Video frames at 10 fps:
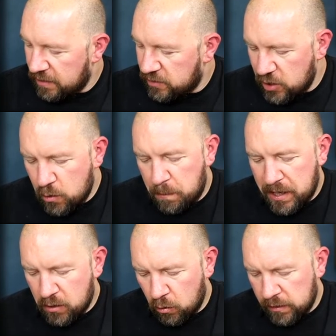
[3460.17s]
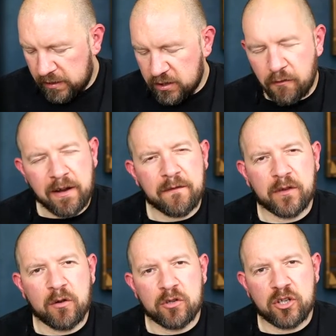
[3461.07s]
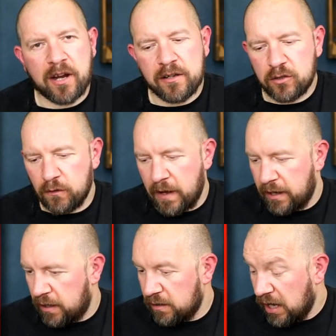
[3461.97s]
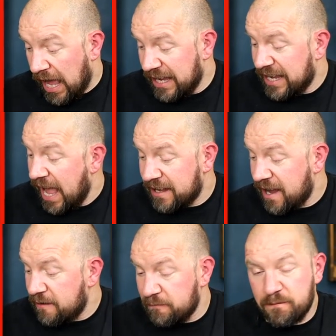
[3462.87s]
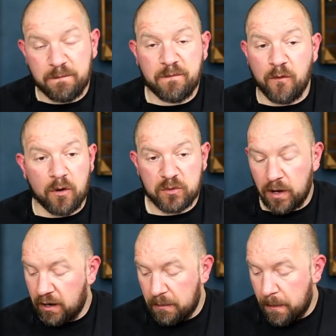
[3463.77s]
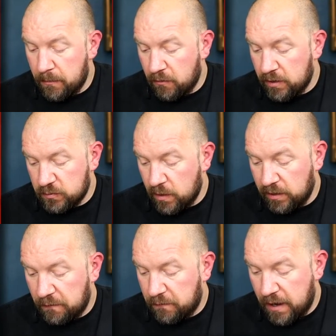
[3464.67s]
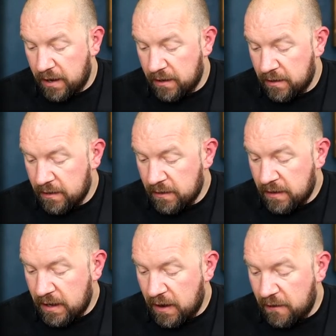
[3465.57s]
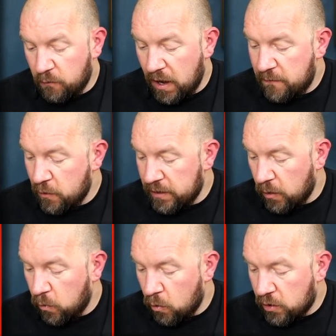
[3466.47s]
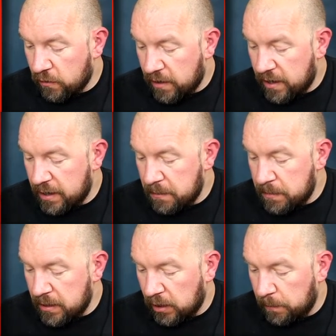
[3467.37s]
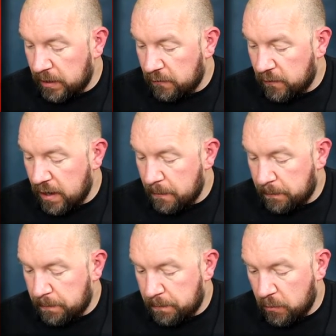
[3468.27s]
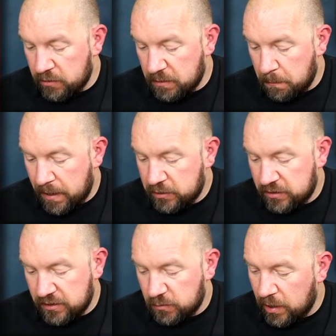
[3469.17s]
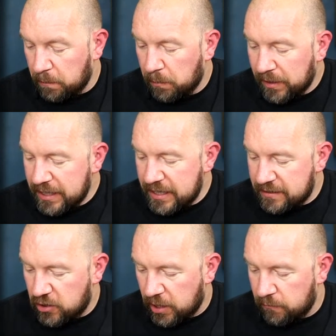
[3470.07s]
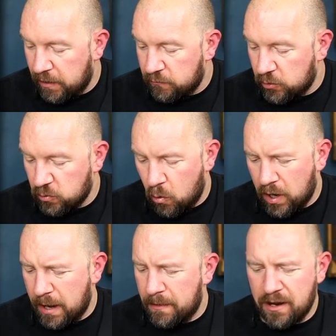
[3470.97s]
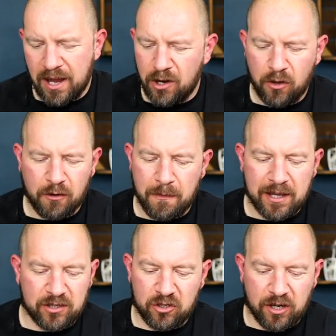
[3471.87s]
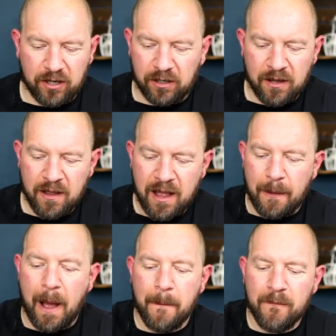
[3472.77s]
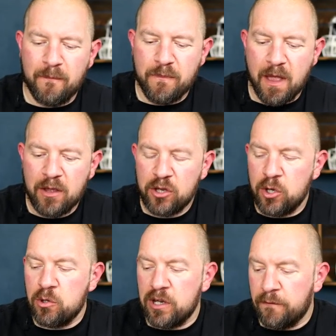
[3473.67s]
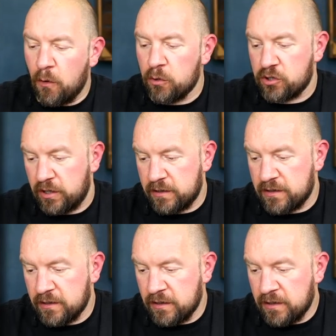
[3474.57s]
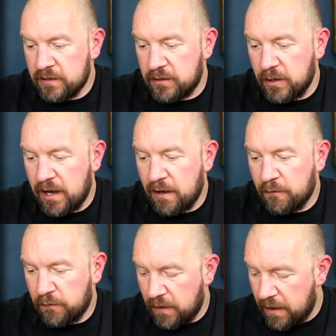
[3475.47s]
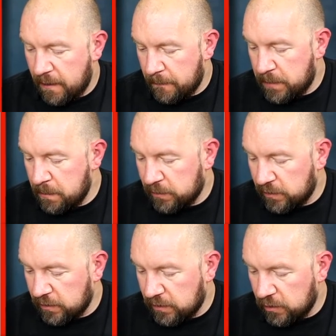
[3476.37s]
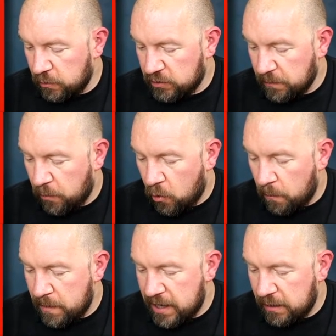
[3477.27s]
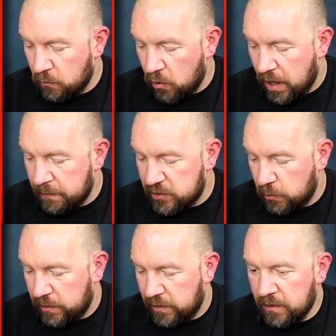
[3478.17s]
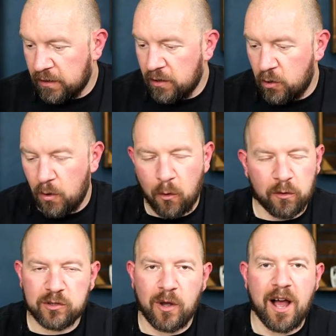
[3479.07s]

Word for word: Do you paint all of the terrain for your channel stuff, Anna? Again, folks, while I remember on as well, if uh, if, if you're into Warcry, maybe a little bit of um, Burrows and Badges as well, please check out Red Rose Wargaming, another amazing channel. I I'm hugely fortunate to have um, people who support me in what I'm doing, who also